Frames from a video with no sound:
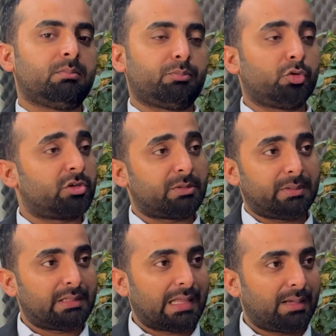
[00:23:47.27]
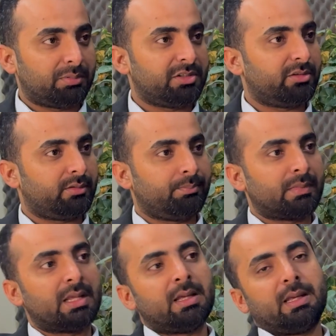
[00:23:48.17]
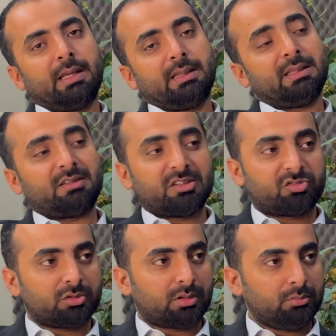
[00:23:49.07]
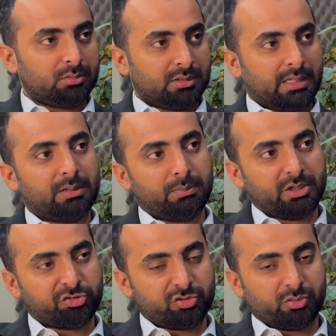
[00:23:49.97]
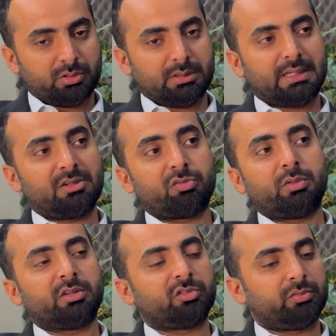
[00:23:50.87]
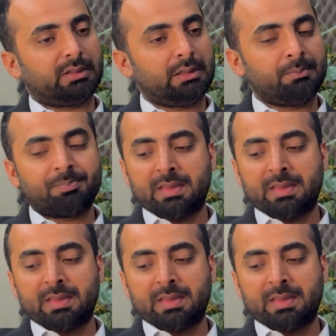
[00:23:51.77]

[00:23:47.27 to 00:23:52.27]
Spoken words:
prototyping lab here, and they test it out and make sure that it works well.